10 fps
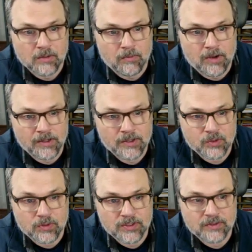minus
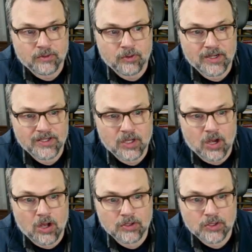1, 0 is
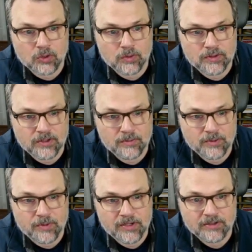also a
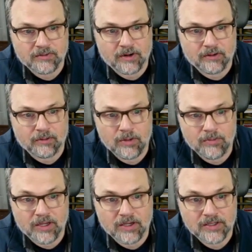subspace of R3
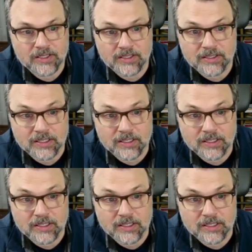because it's